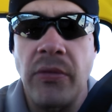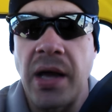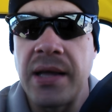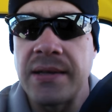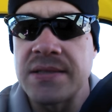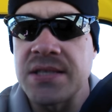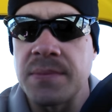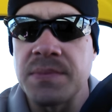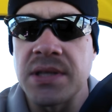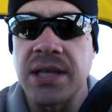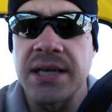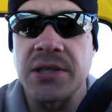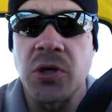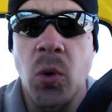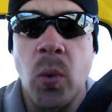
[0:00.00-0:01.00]
and something
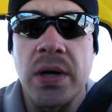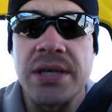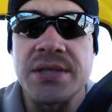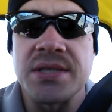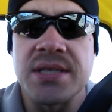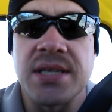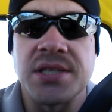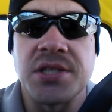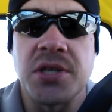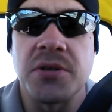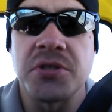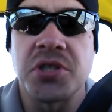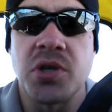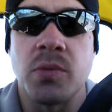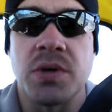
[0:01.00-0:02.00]
like Noelle said, you know,
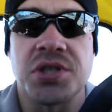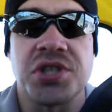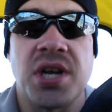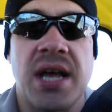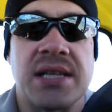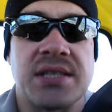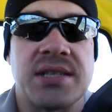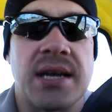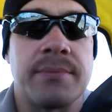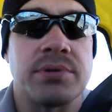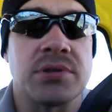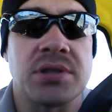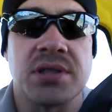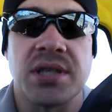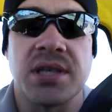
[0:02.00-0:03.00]
she wish she had samples